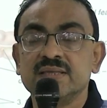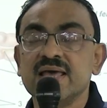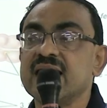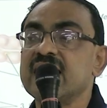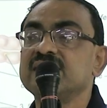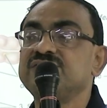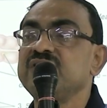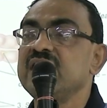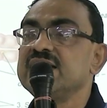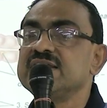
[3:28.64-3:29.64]
There are
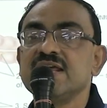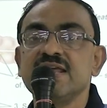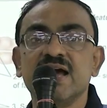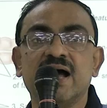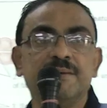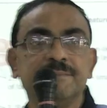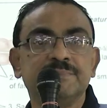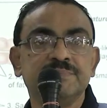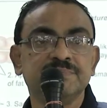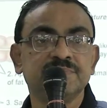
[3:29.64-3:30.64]
3 tenia.
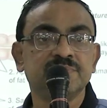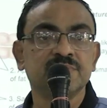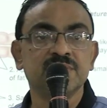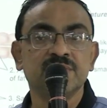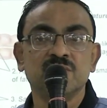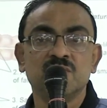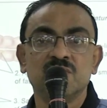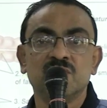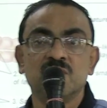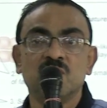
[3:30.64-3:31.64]

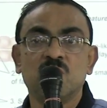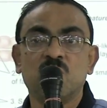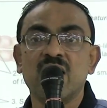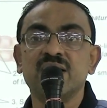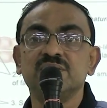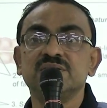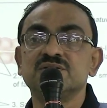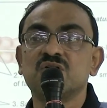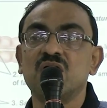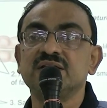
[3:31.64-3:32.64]
One
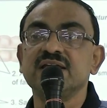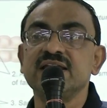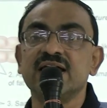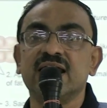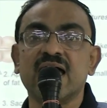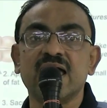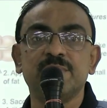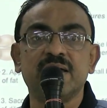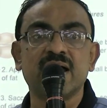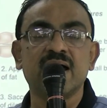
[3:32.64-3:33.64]
is called tenia
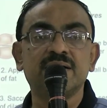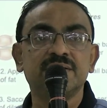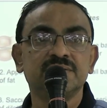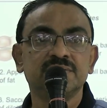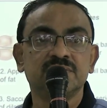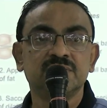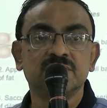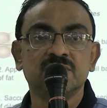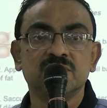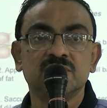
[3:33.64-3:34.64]
libera,
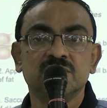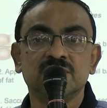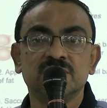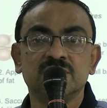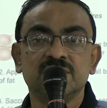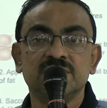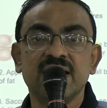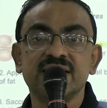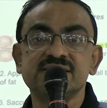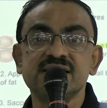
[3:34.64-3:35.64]

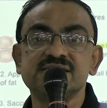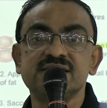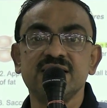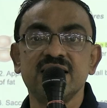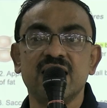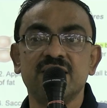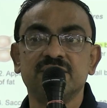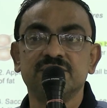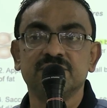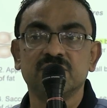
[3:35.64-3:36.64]
next is
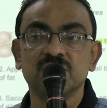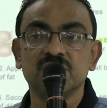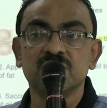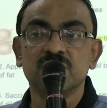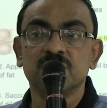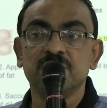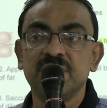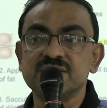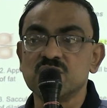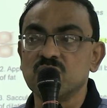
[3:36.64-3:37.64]
tenia
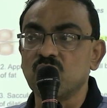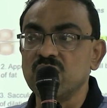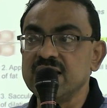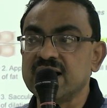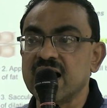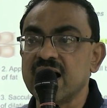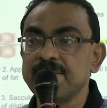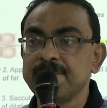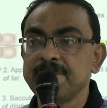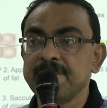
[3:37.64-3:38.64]

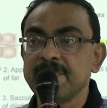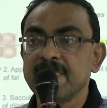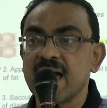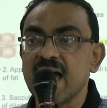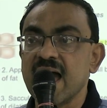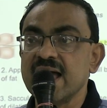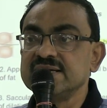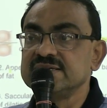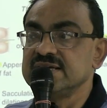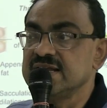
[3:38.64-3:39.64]
mesocolica,
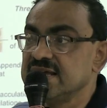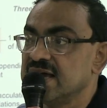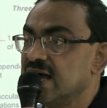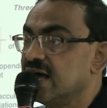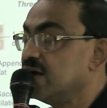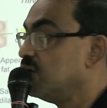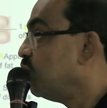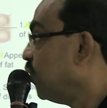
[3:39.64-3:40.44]
and tenia